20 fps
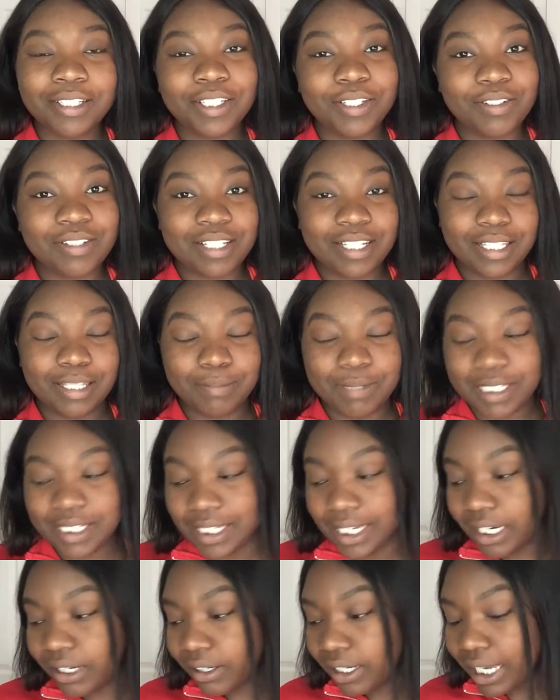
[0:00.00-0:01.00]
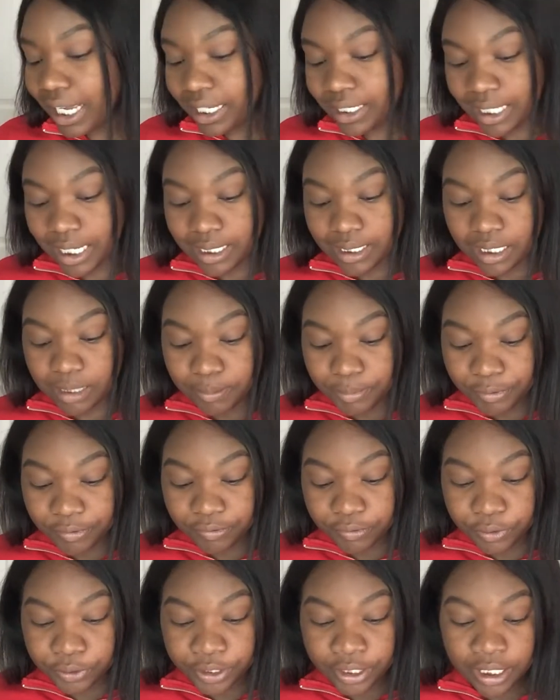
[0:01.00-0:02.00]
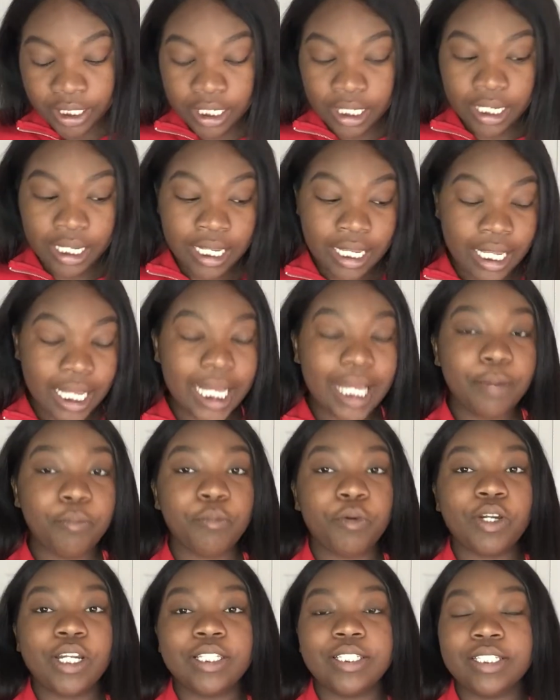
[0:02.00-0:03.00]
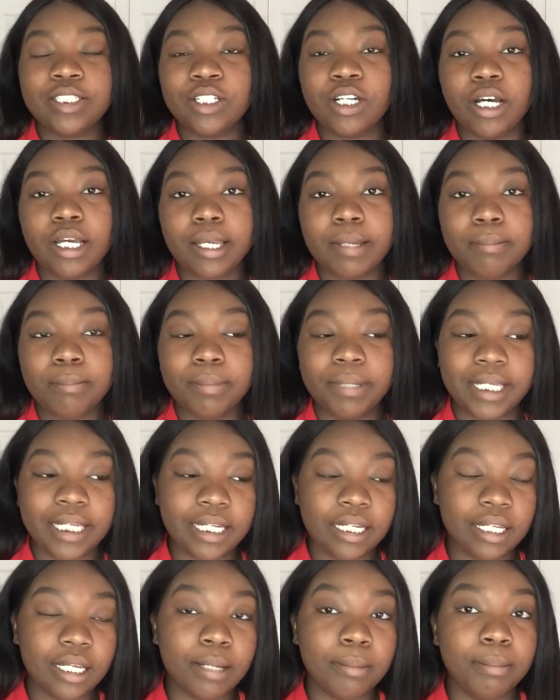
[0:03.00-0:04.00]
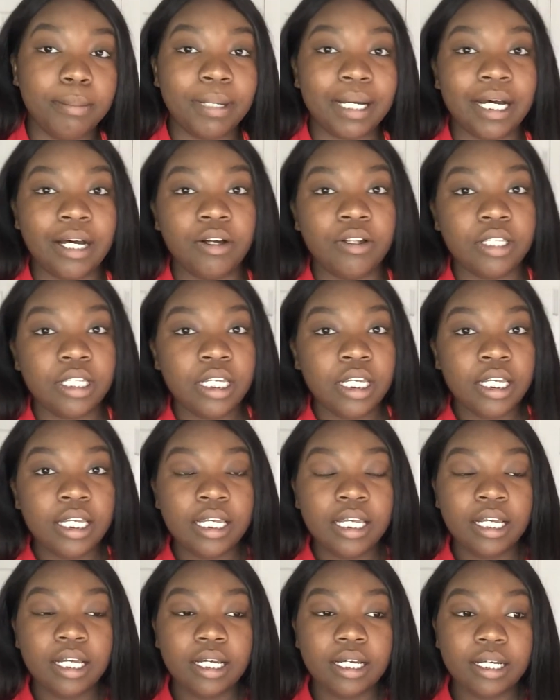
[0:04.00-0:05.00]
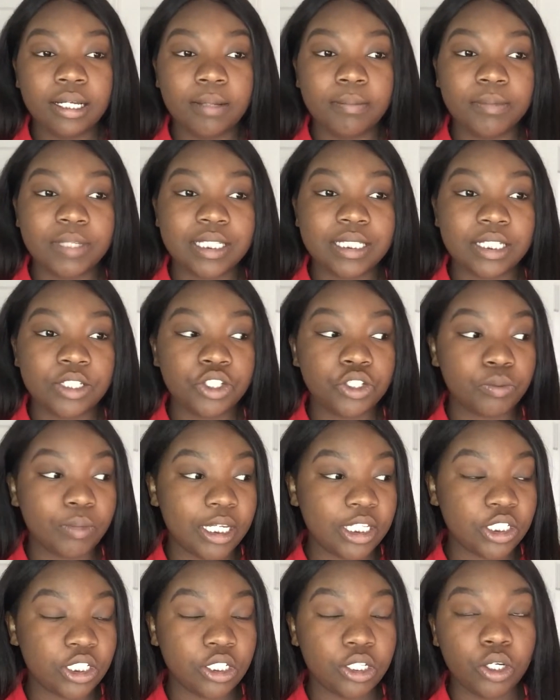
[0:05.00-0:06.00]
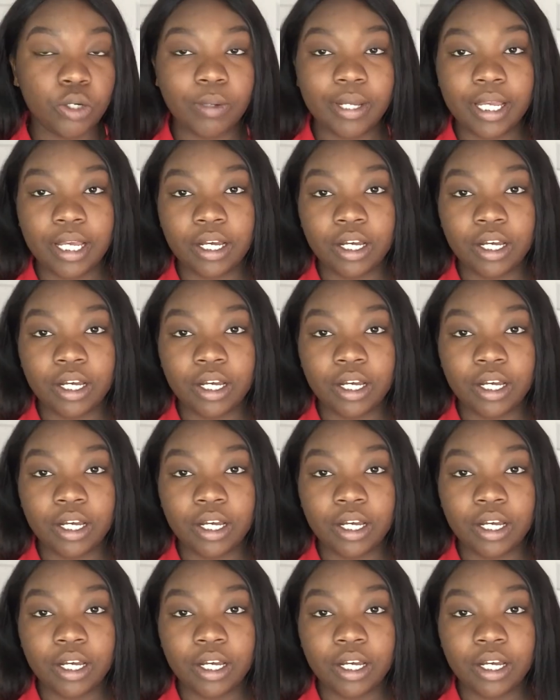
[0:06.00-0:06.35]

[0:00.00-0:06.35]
using the mascara, as I said before, I wanted to talk a bit about the situation going